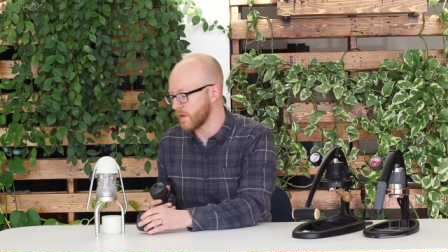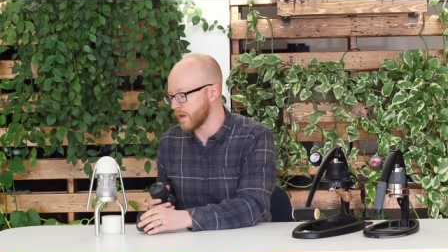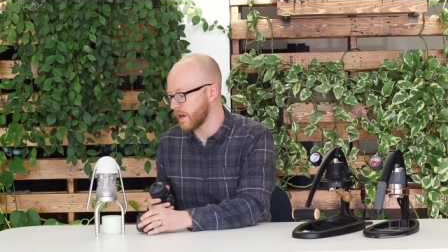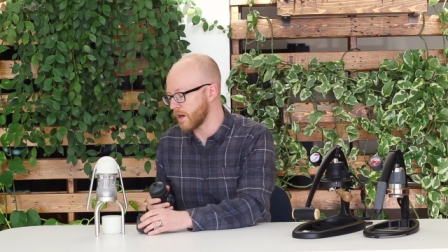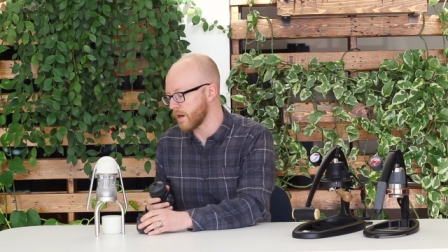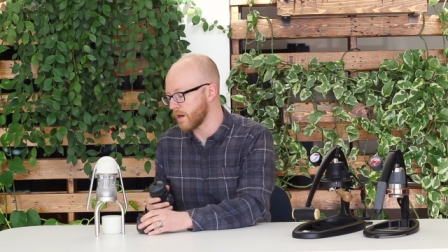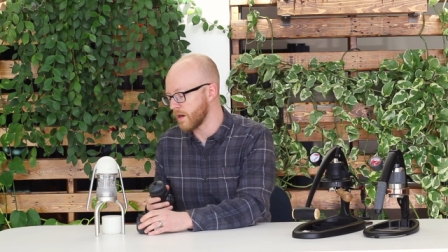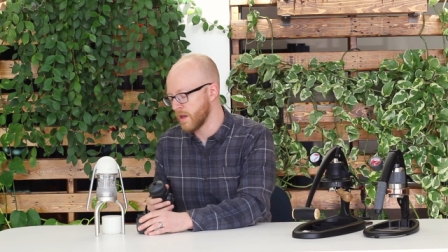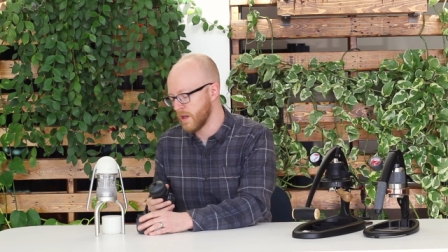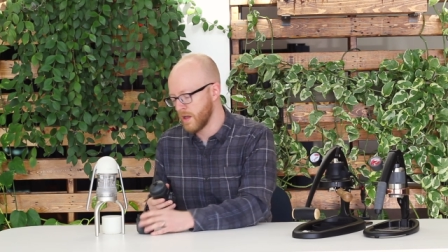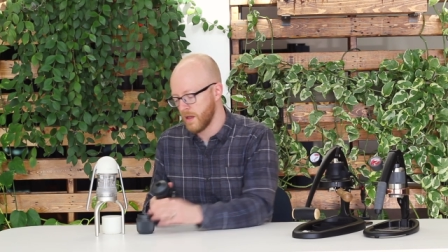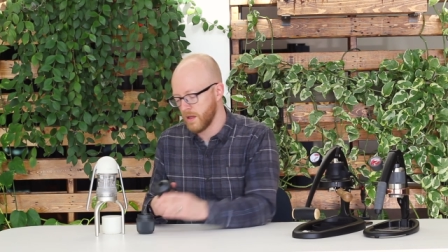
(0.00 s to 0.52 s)
They're
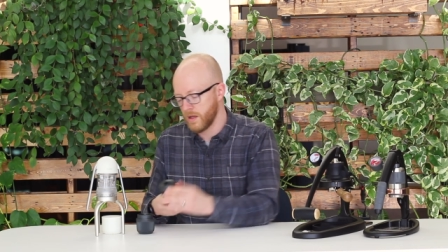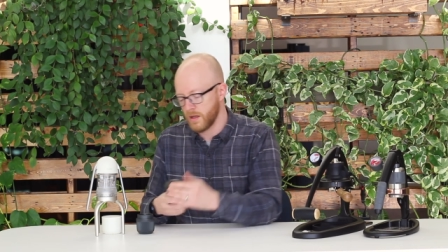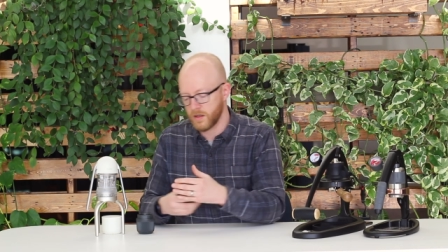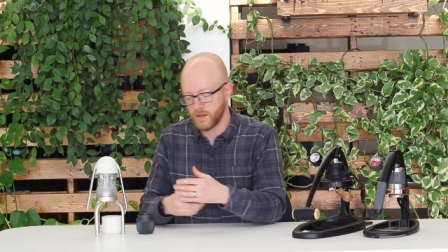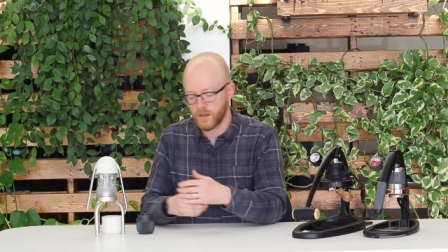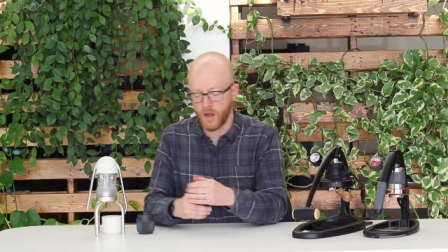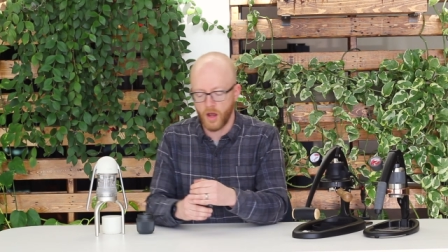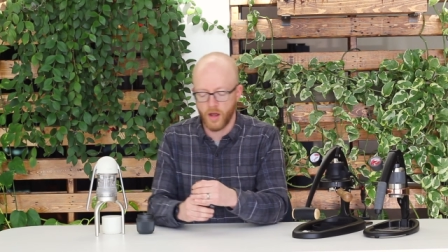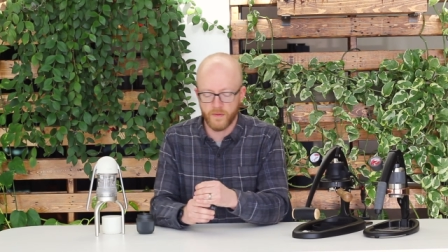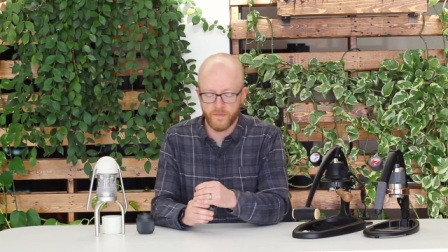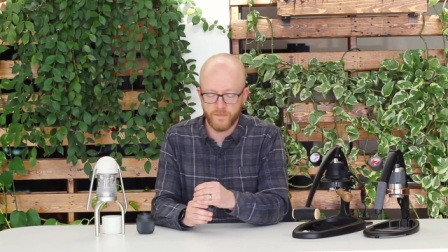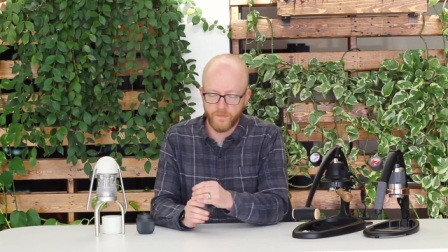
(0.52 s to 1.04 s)

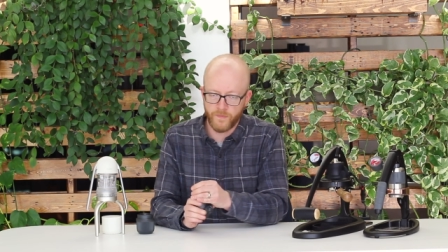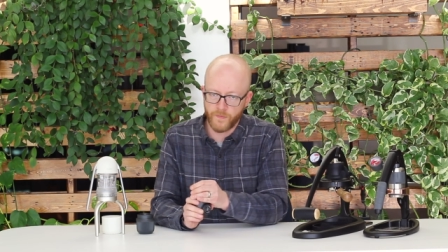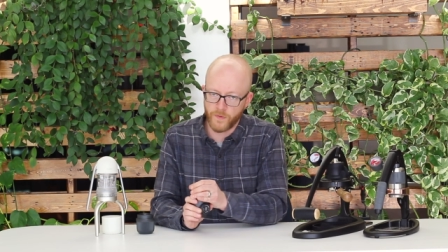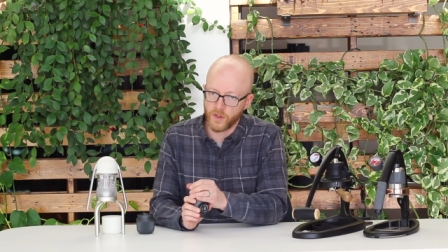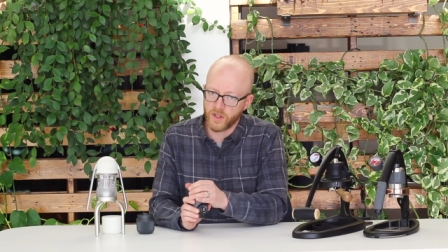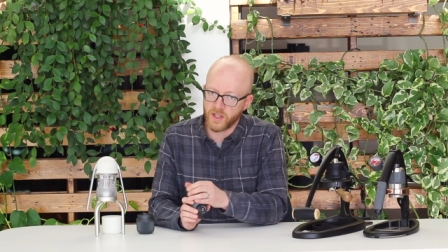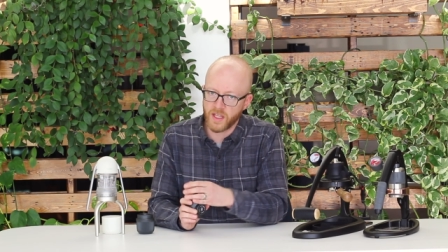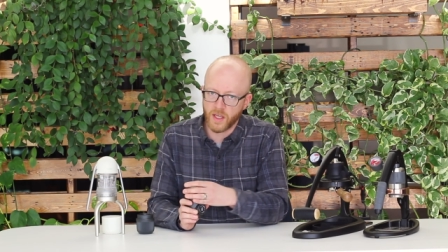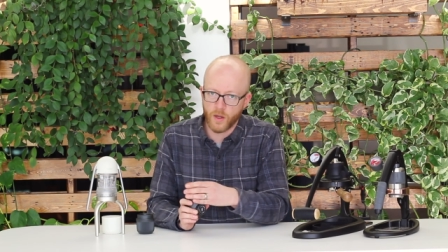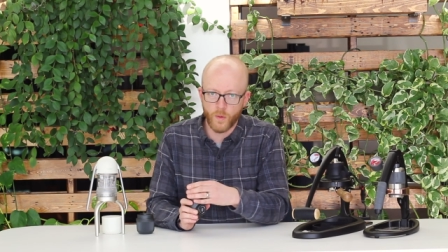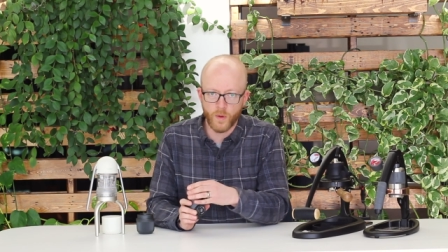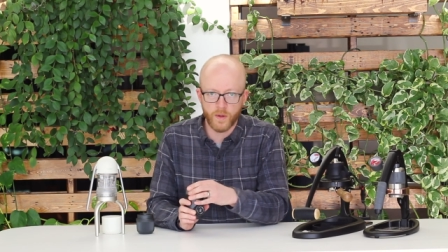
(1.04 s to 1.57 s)
uh,
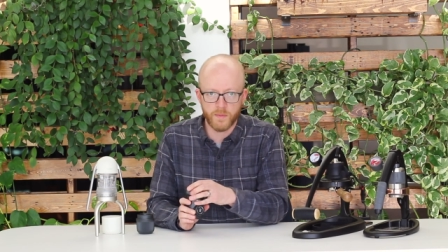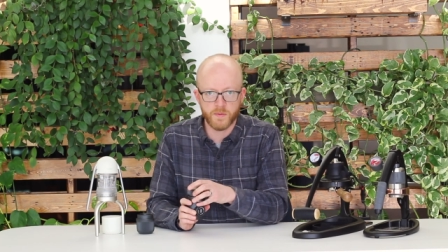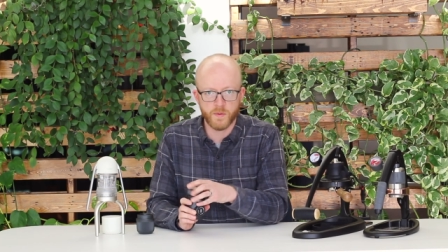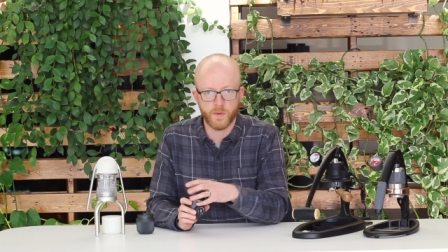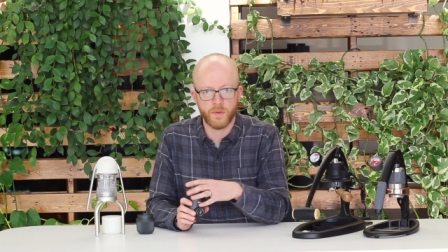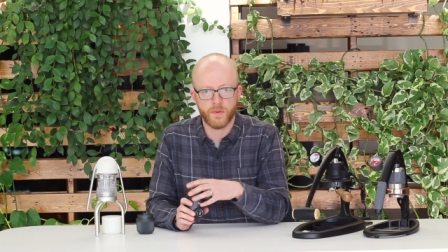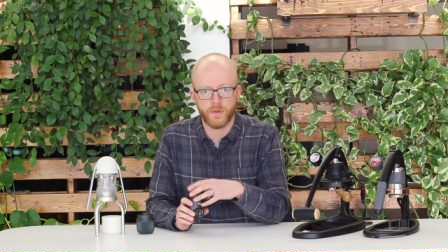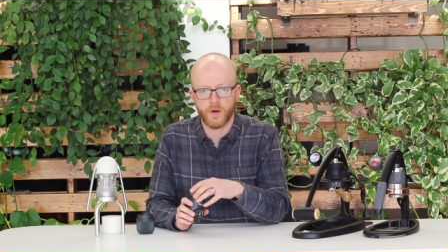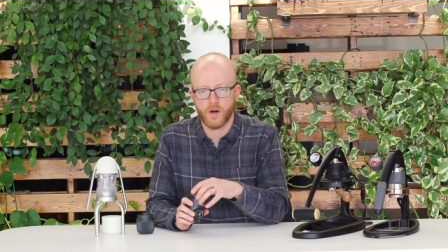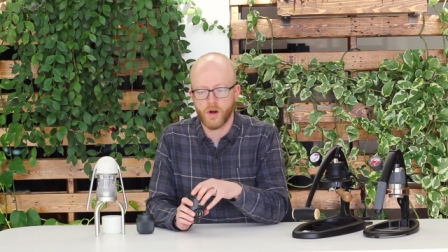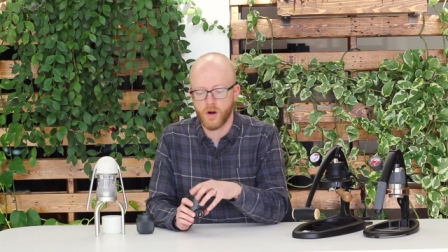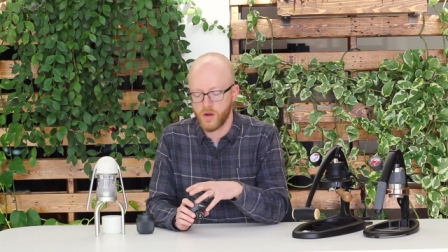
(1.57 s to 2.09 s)
fully equipped
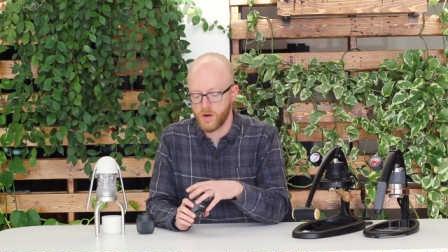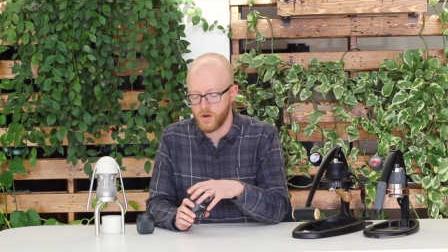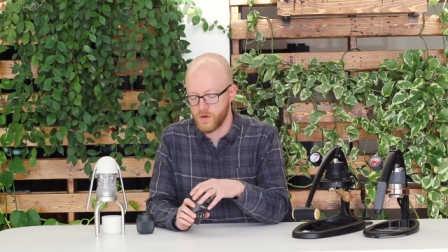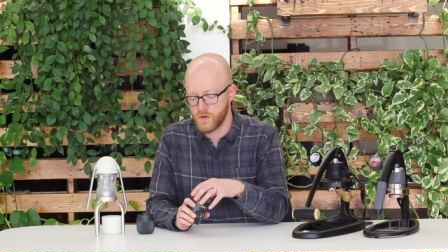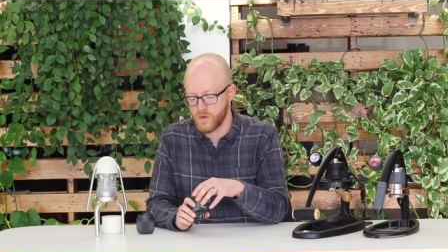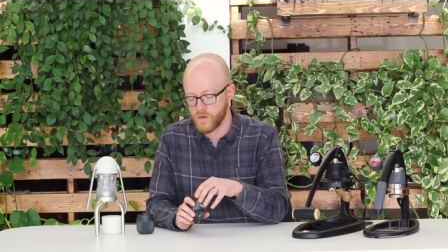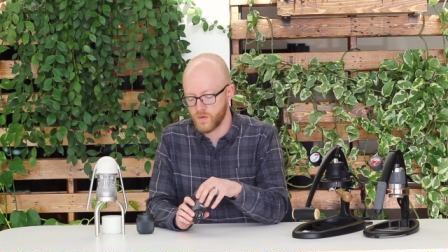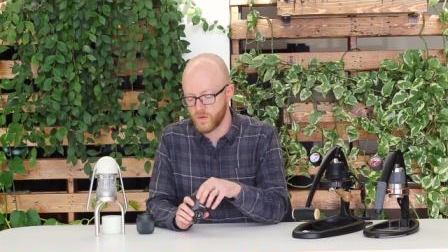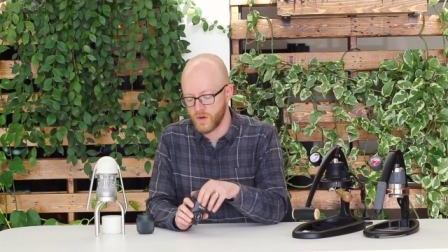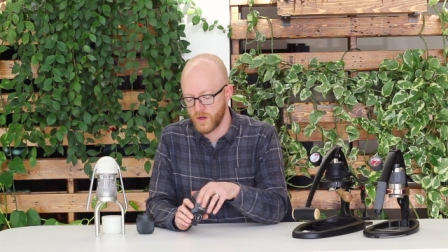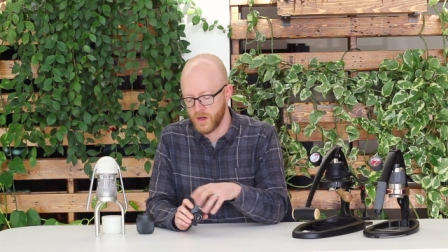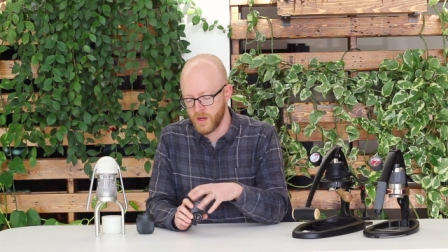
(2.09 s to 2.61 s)
with their
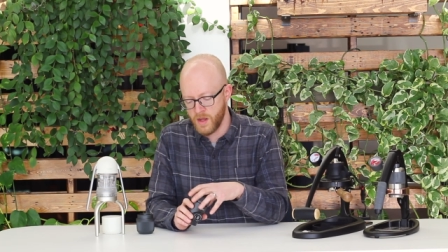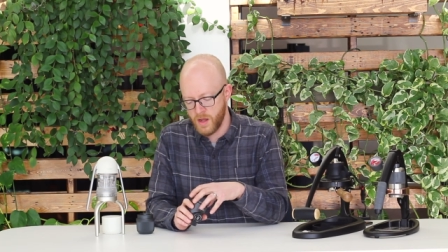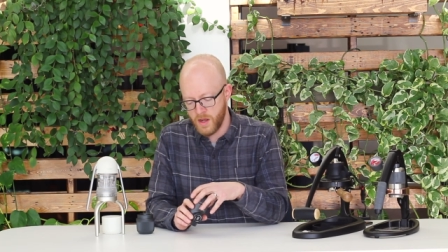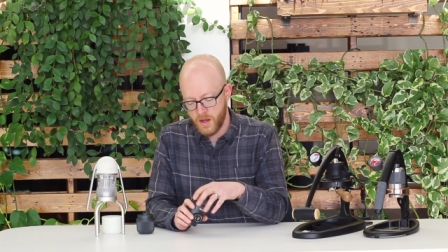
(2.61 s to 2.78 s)
own